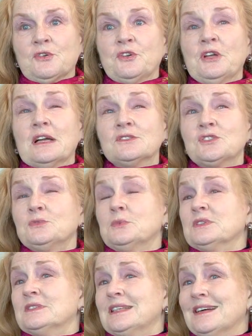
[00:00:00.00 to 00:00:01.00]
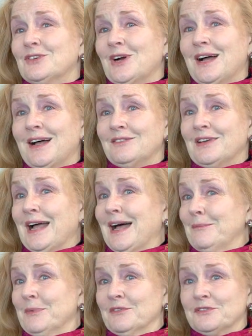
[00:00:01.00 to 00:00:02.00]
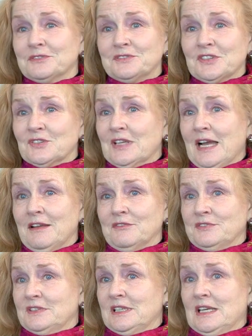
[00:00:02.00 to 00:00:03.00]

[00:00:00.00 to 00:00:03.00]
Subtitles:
or else you will never have a happy, fulfilled life.